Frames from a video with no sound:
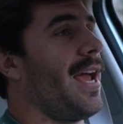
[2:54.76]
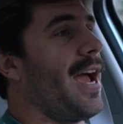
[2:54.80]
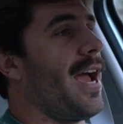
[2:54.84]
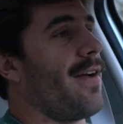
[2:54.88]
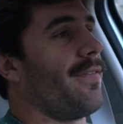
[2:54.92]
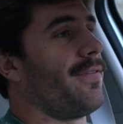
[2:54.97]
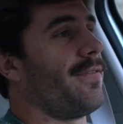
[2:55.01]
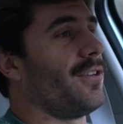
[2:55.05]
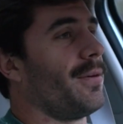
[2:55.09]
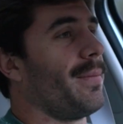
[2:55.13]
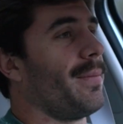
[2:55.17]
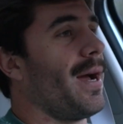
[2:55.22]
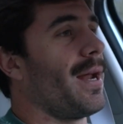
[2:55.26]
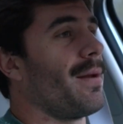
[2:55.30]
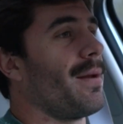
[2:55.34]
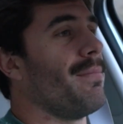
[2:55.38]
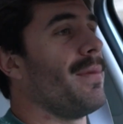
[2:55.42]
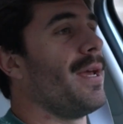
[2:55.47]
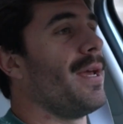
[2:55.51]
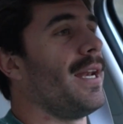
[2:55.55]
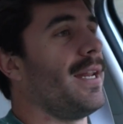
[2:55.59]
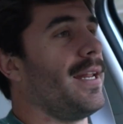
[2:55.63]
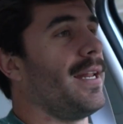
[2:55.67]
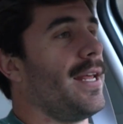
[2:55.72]
after about a
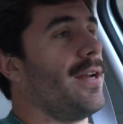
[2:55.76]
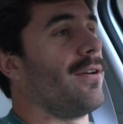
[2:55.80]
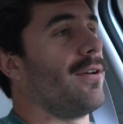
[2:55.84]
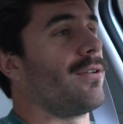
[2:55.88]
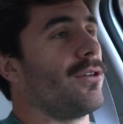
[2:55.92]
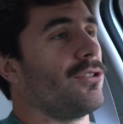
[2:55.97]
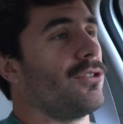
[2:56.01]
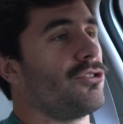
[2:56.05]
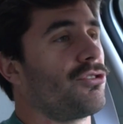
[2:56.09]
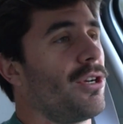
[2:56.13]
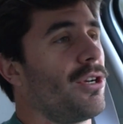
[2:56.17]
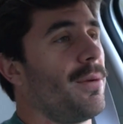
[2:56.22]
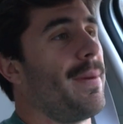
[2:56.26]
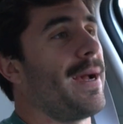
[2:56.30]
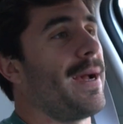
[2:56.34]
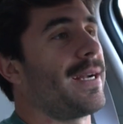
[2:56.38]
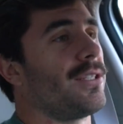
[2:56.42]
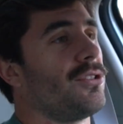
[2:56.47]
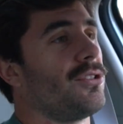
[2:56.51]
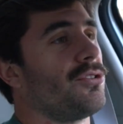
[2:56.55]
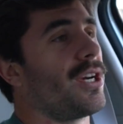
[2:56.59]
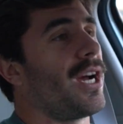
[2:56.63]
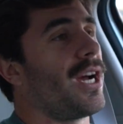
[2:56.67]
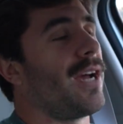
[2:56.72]
minute, it'll go straight back
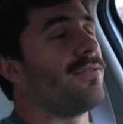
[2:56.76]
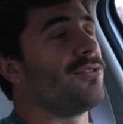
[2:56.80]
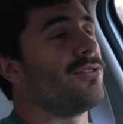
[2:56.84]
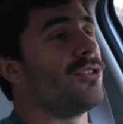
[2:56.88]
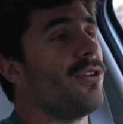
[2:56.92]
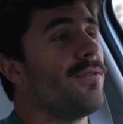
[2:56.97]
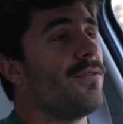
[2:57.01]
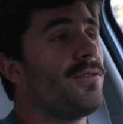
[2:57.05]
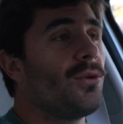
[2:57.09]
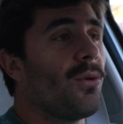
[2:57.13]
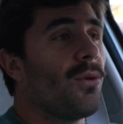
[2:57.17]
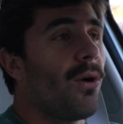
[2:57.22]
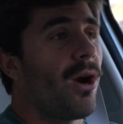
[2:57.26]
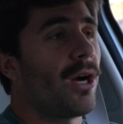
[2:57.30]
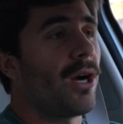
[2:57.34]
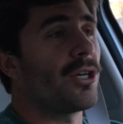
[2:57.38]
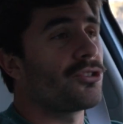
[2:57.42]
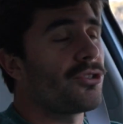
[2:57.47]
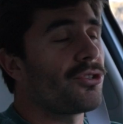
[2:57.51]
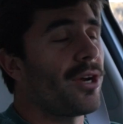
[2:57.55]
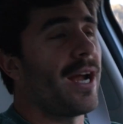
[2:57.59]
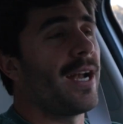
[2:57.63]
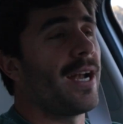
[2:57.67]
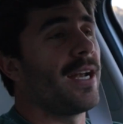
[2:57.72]
to drive. So if you are
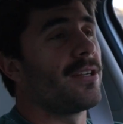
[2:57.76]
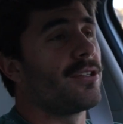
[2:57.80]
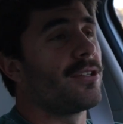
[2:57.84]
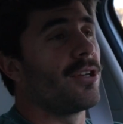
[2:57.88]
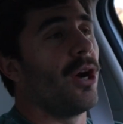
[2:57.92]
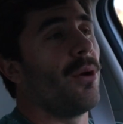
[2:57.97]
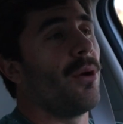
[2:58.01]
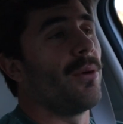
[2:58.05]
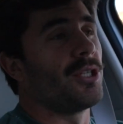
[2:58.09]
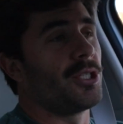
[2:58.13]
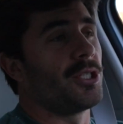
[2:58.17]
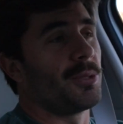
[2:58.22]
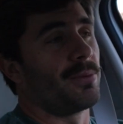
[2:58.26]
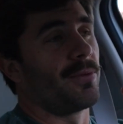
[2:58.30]
trying to go into